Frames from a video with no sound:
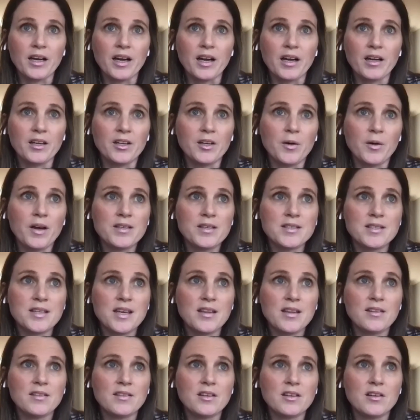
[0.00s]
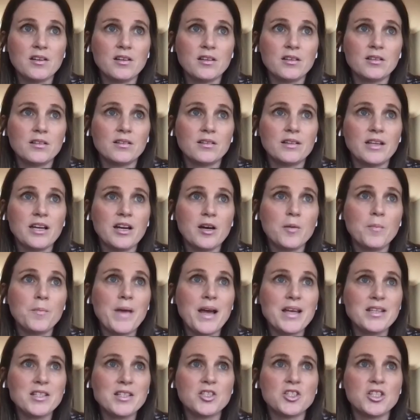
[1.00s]
I say that their
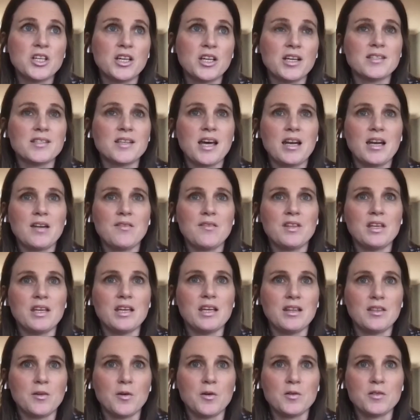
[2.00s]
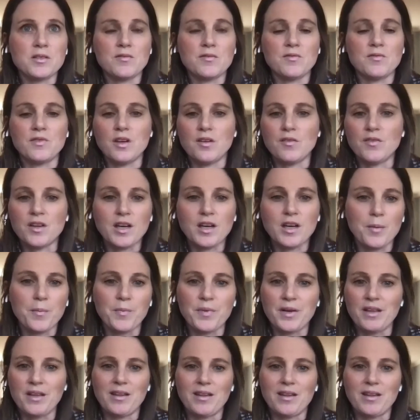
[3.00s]
messaging is kind of the ethos of the company.